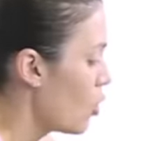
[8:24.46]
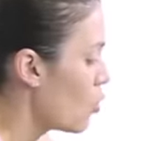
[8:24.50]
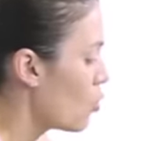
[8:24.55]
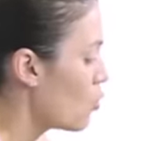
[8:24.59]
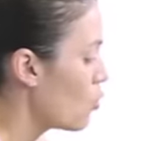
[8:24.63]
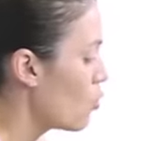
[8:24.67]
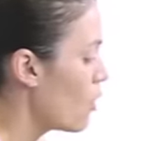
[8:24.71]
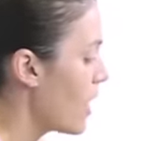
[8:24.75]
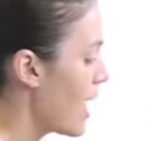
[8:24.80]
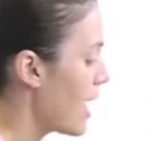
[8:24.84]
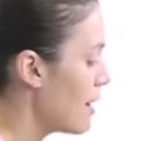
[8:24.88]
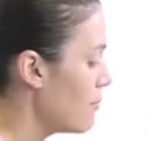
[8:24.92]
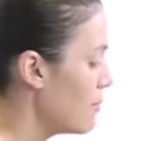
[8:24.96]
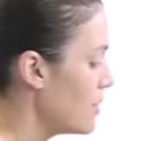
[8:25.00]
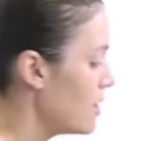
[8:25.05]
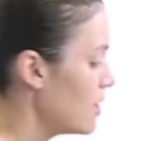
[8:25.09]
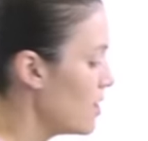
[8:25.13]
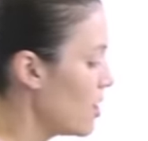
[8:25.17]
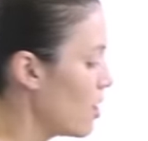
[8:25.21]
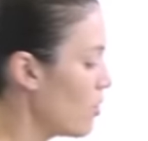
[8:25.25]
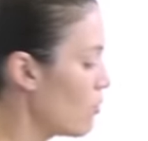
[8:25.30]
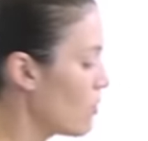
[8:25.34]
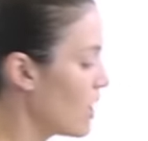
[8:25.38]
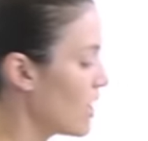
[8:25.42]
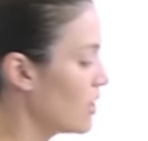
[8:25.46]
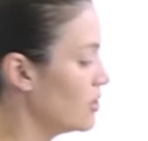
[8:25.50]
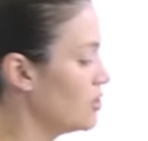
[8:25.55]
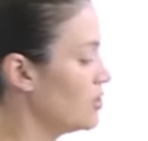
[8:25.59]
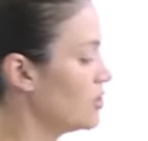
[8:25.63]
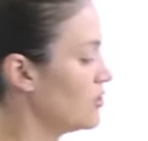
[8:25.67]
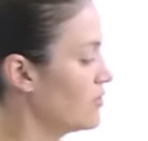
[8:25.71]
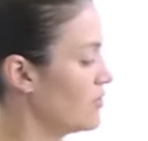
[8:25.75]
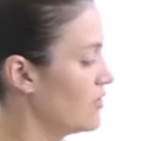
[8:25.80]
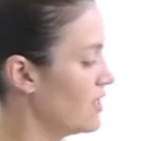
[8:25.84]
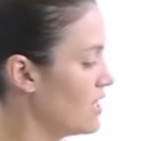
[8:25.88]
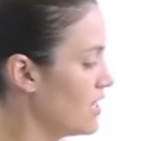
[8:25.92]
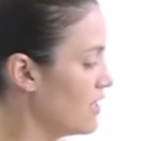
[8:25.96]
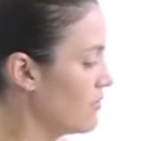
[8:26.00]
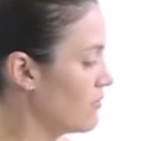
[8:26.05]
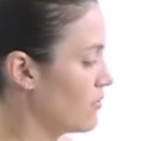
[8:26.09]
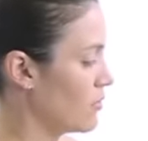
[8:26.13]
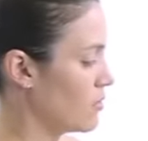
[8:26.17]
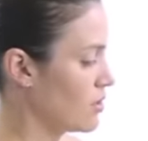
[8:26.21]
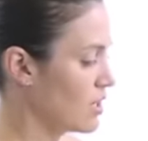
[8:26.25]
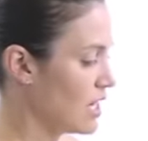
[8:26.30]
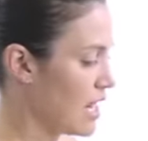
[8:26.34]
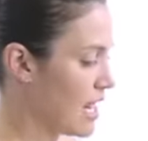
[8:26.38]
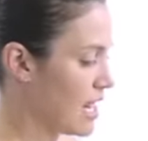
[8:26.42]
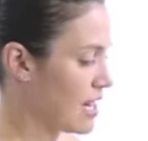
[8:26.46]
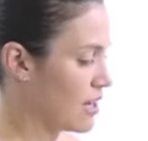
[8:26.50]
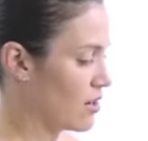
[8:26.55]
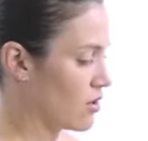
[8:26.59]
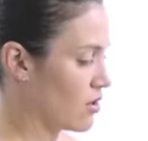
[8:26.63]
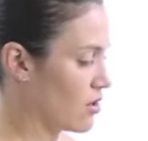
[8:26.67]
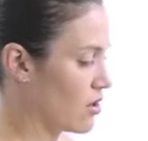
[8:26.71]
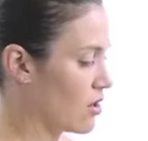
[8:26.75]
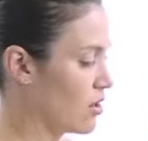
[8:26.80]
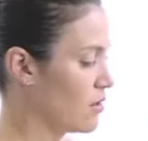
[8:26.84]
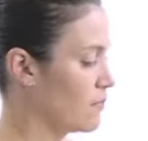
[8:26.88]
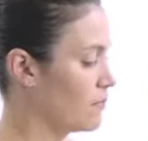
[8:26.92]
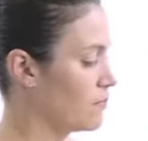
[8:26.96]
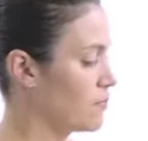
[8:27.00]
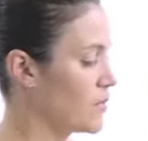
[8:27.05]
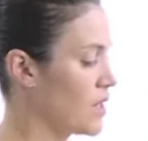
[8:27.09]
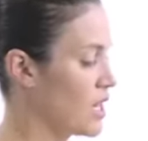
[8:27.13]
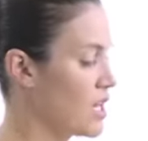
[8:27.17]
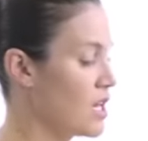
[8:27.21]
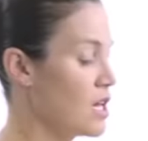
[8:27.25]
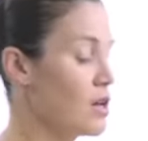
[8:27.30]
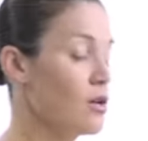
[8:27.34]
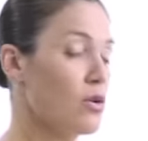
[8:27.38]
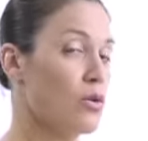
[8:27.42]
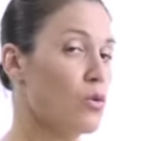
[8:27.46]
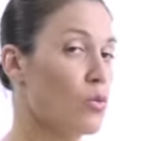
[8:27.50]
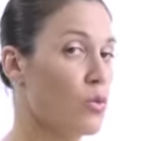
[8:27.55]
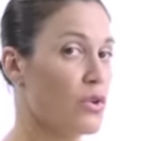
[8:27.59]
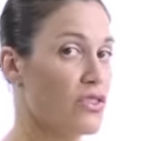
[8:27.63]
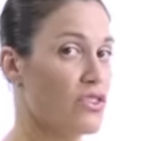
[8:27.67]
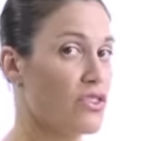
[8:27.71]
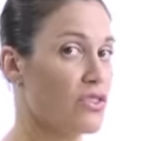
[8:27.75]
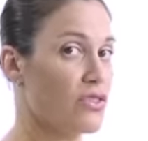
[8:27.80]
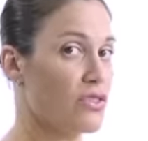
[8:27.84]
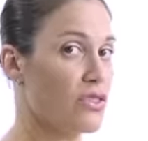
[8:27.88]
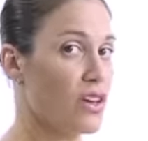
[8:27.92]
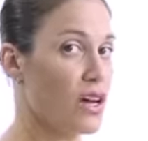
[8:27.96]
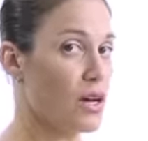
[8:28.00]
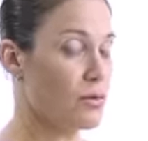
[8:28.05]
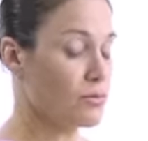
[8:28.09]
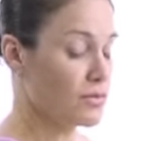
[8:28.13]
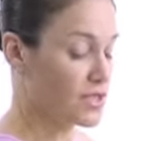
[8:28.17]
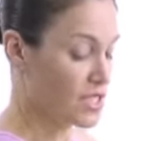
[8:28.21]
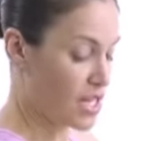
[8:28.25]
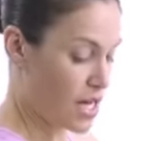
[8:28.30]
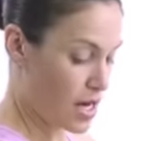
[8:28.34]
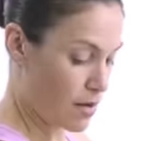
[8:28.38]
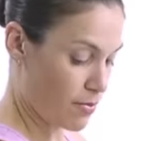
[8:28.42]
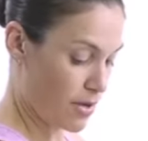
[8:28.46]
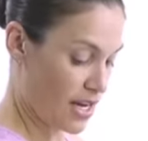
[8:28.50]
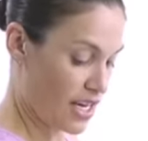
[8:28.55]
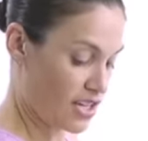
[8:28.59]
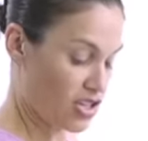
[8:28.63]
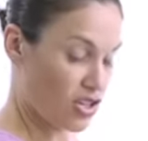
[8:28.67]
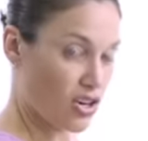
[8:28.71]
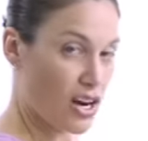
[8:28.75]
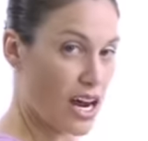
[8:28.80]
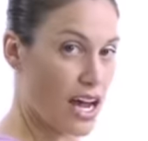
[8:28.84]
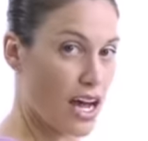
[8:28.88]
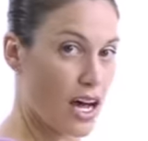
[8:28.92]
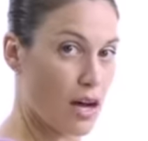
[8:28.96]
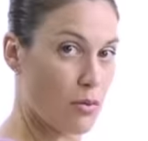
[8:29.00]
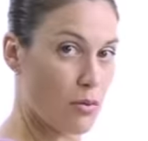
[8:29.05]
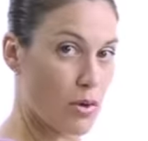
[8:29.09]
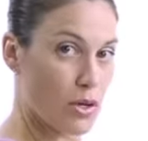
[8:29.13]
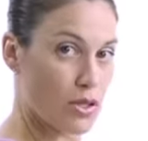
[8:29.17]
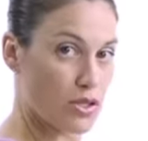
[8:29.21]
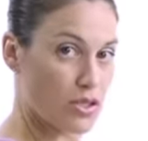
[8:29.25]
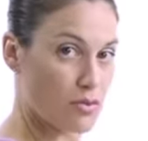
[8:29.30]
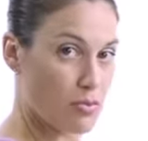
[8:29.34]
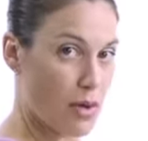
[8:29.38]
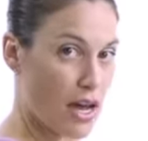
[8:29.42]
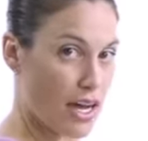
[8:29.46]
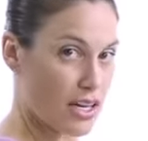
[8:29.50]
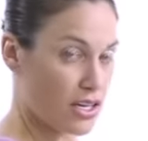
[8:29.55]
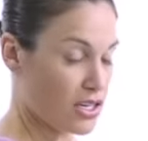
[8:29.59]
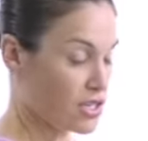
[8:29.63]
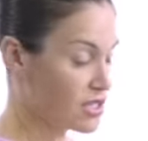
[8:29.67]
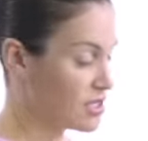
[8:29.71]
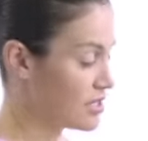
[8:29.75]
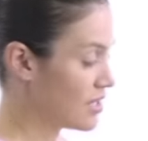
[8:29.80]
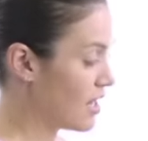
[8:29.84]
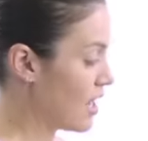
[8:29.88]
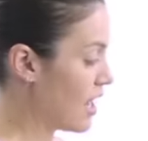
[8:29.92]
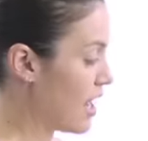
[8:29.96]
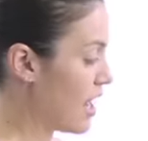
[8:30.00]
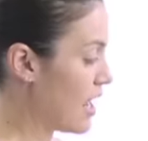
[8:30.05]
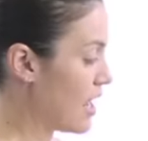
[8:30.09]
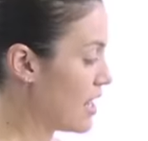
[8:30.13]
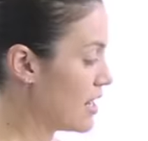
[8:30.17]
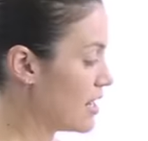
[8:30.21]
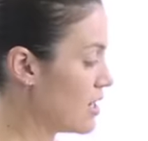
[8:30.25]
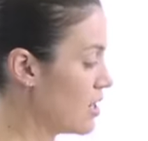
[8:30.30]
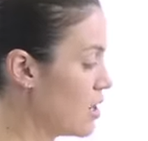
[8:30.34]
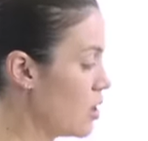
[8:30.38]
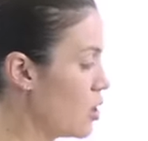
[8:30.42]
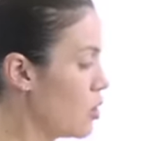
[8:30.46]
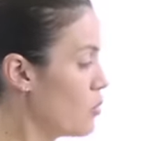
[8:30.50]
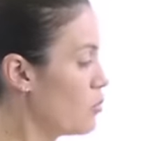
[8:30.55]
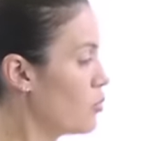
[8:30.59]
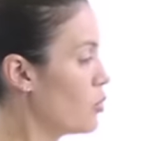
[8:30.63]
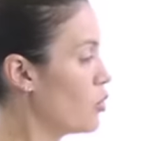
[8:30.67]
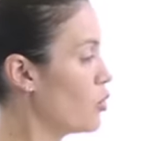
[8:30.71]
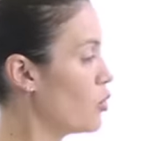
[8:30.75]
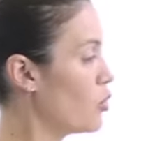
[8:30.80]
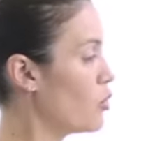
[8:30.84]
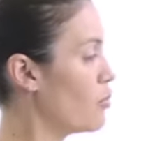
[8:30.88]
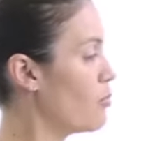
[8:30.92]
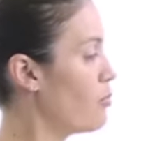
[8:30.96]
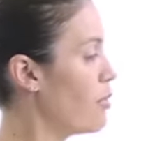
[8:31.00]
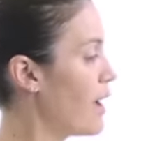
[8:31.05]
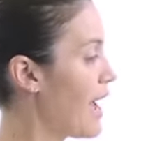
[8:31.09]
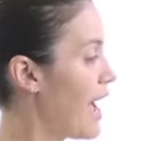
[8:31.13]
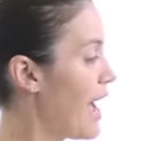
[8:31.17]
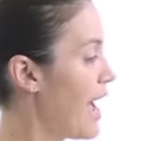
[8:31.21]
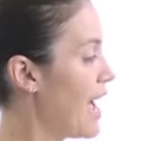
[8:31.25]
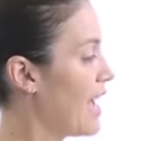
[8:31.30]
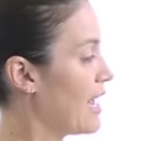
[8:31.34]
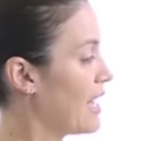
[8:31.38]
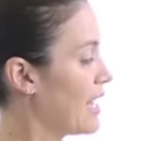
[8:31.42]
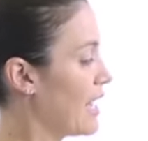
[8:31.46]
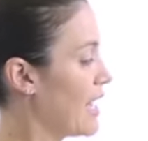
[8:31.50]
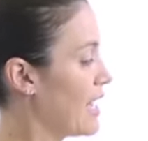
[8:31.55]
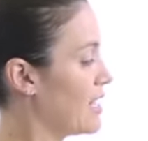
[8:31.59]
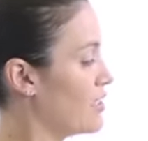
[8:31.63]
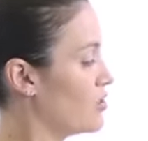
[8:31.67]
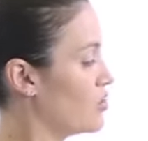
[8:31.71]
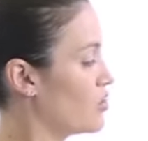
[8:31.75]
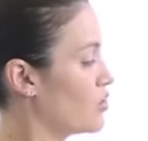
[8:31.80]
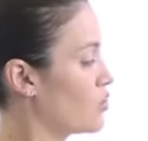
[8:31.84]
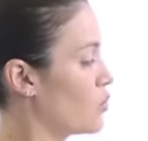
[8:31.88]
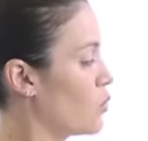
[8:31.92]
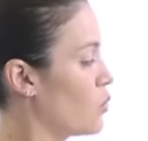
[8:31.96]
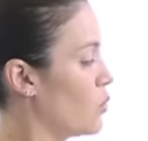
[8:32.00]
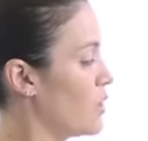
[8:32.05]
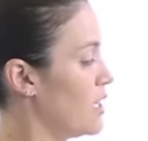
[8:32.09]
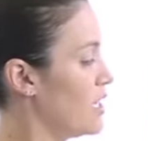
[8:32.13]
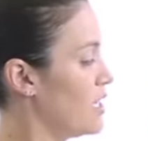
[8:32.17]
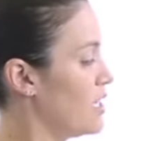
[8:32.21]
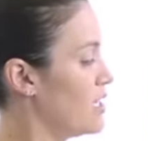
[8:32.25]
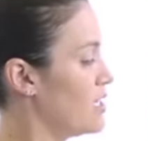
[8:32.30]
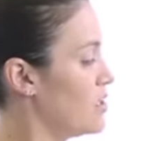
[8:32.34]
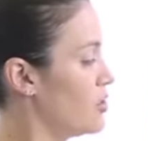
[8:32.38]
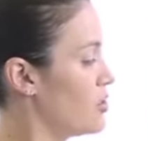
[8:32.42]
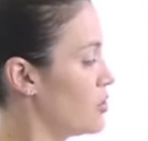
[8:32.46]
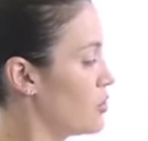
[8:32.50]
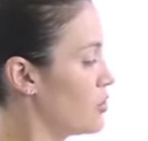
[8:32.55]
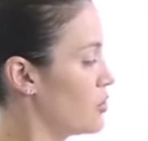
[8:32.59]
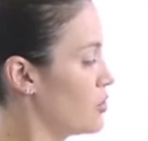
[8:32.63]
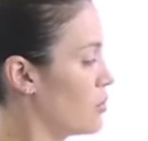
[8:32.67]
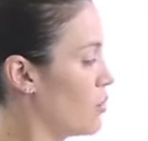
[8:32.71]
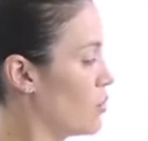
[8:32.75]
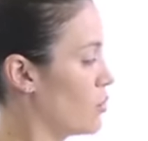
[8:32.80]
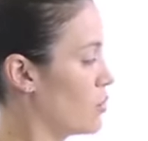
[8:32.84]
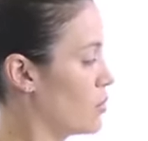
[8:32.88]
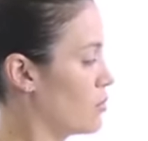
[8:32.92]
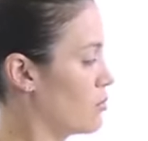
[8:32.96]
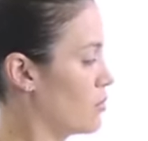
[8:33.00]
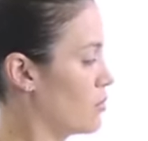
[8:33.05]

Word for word: wrap it around your feet for an anchor, with your thumbs up and your elbows by your side, pull back and squeeze your shoulder